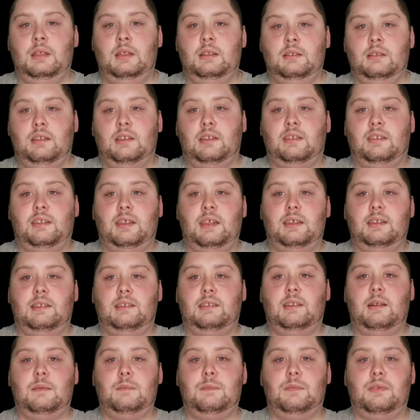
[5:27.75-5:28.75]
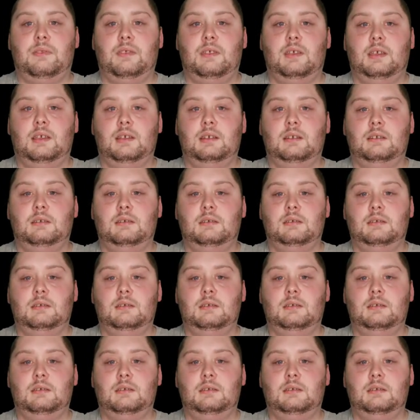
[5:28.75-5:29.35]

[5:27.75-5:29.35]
to say something